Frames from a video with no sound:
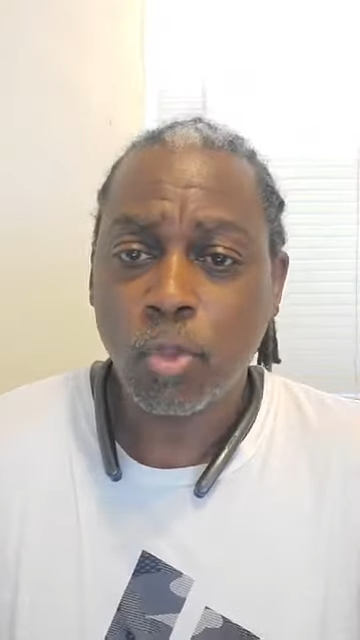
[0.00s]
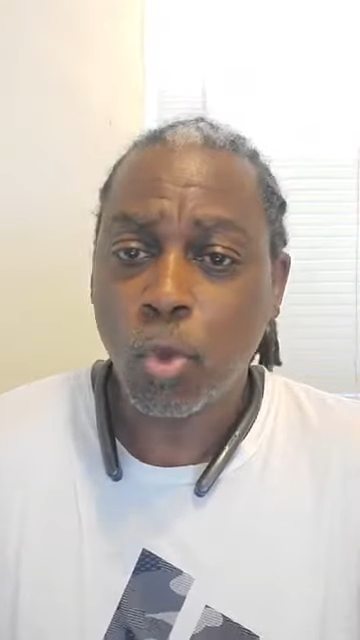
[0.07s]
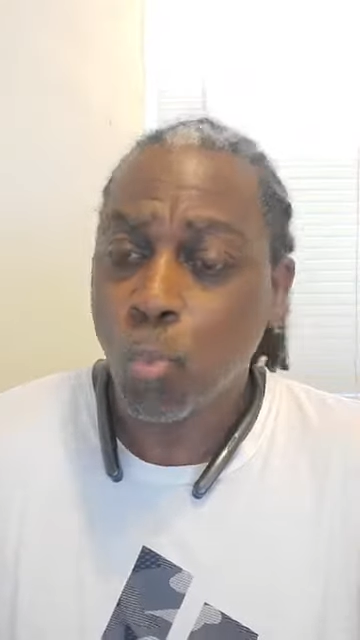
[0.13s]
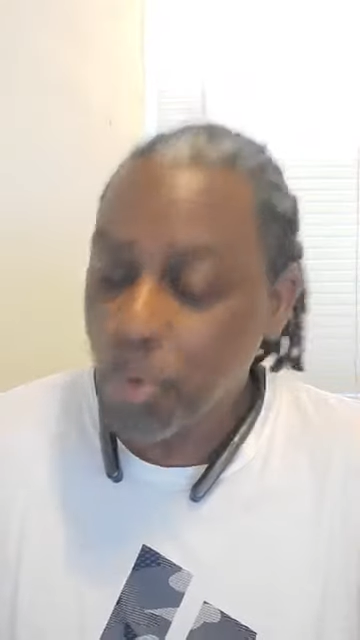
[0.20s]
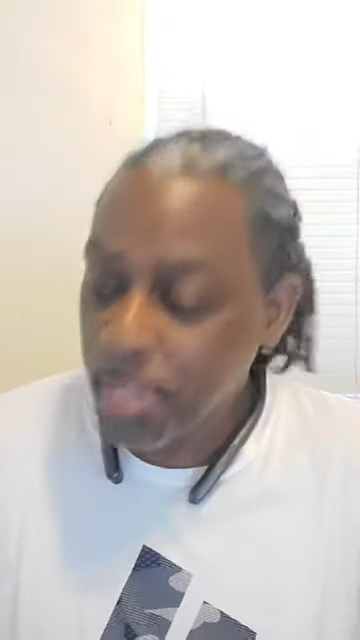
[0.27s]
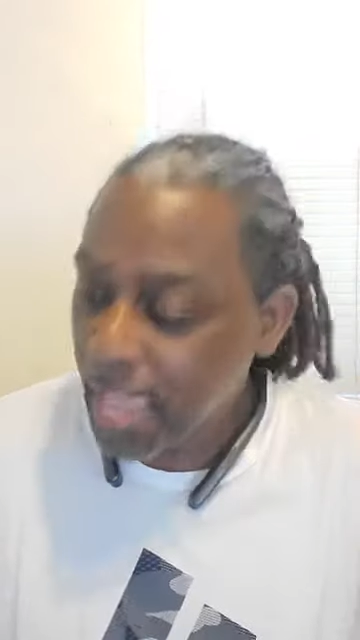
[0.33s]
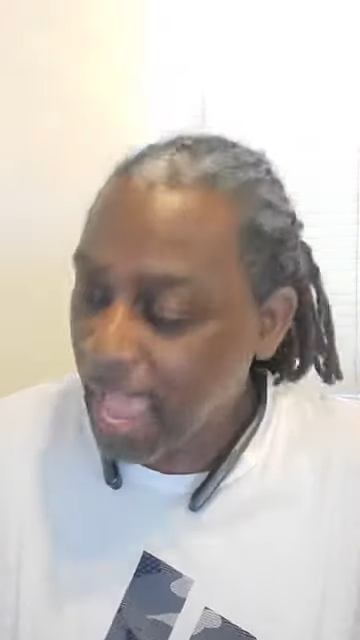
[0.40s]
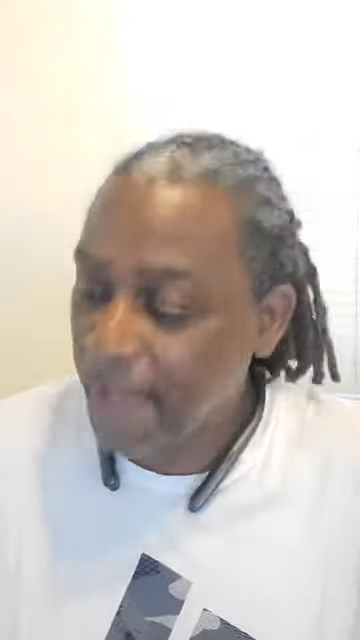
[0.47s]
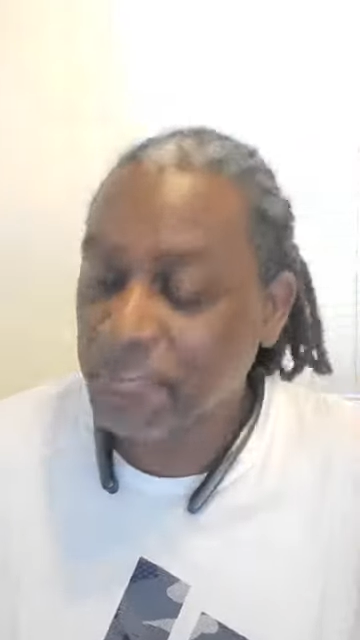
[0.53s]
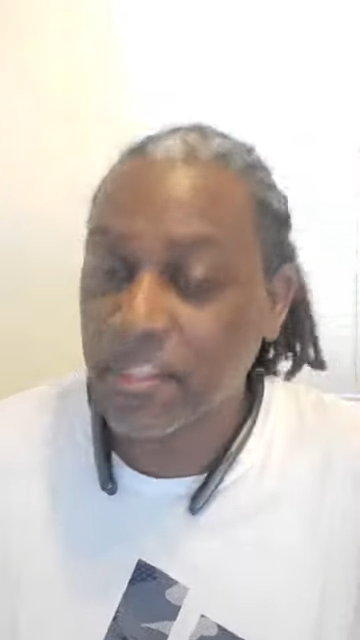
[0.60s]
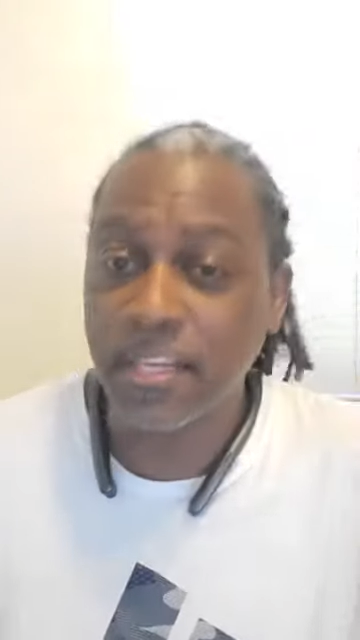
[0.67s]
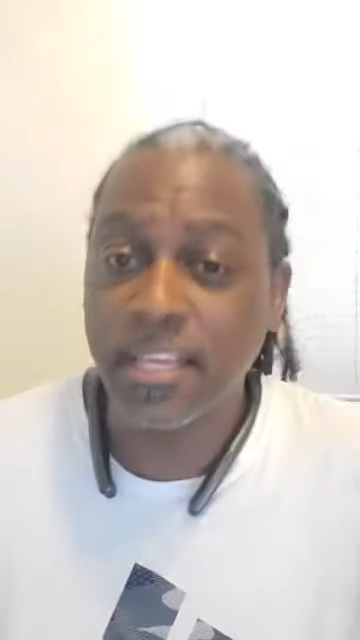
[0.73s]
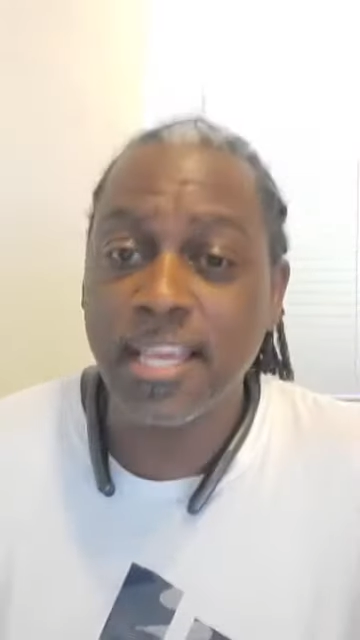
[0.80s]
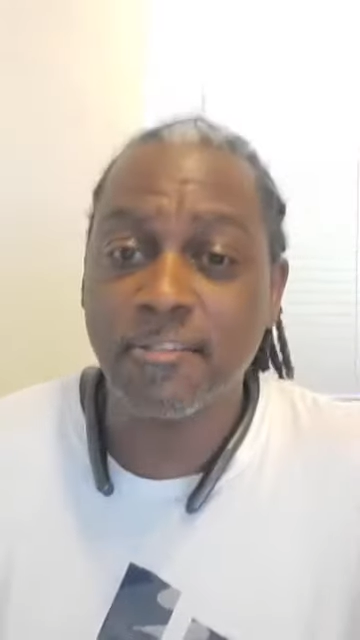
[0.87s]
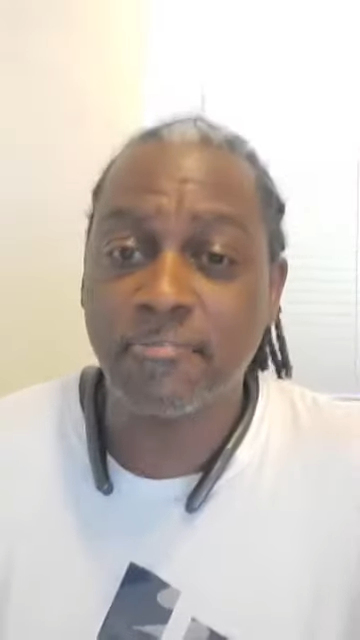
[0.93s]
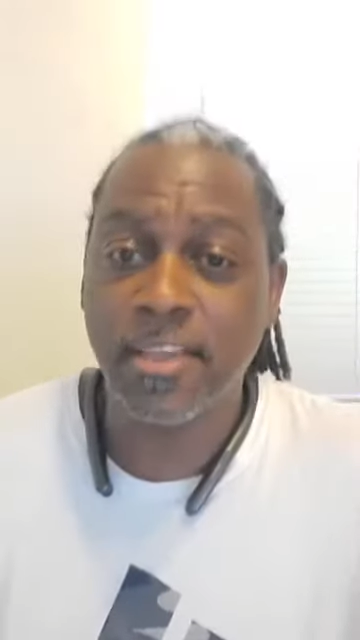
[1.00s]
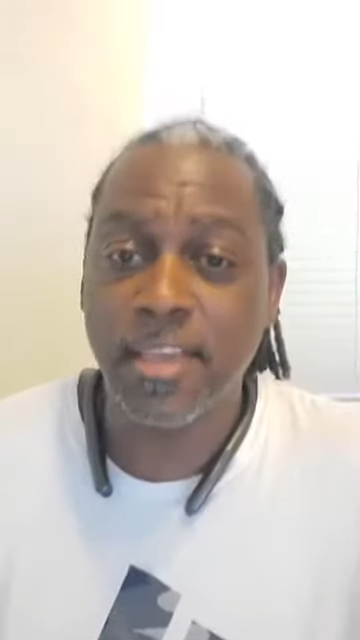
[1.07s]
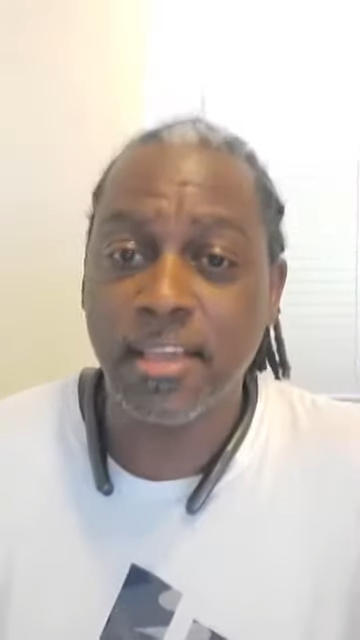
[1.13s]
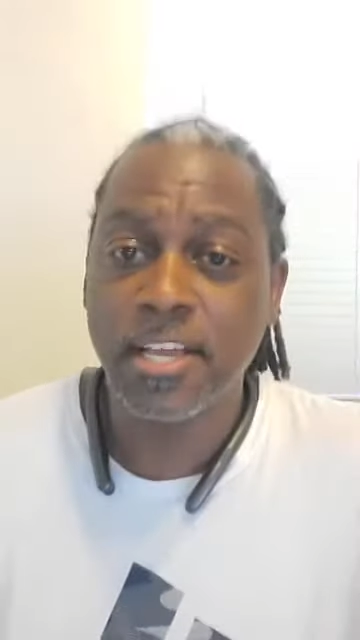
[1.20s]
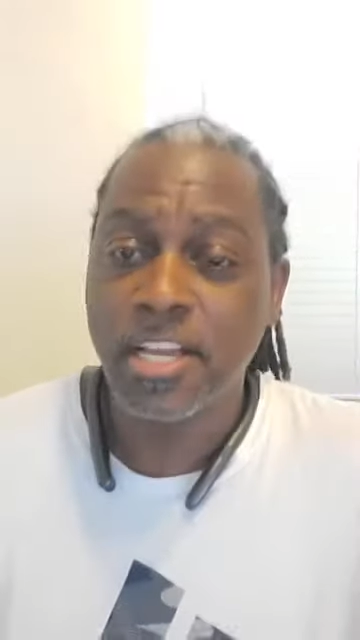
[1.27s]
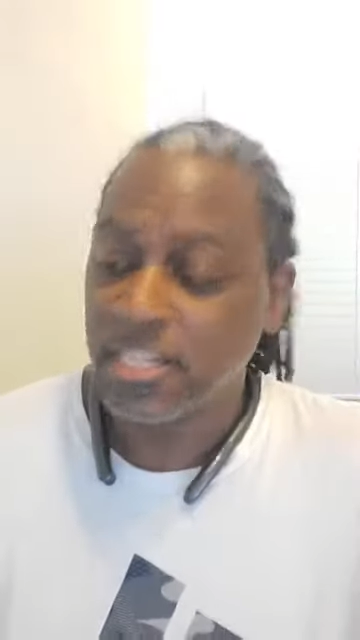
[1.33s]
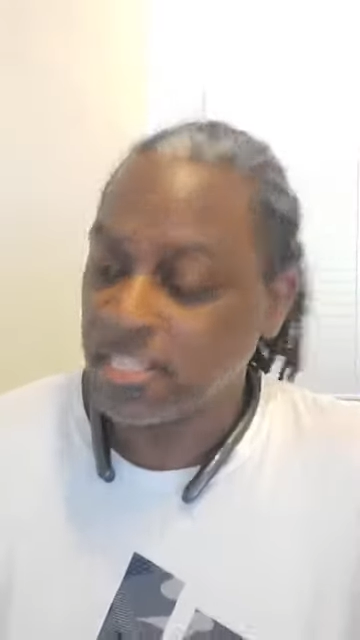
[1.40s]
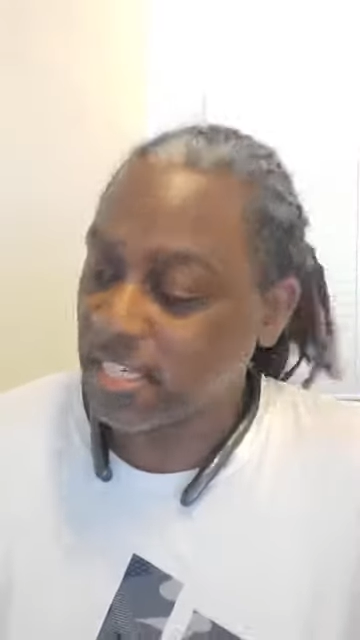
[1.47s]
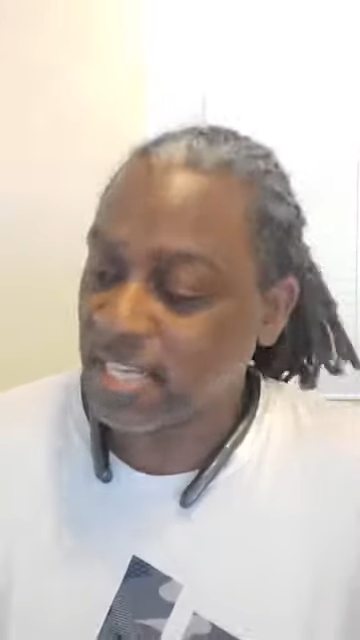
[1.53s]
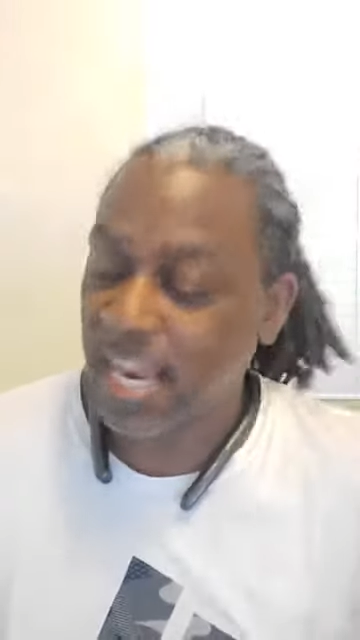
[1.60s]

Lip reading: We have to live here just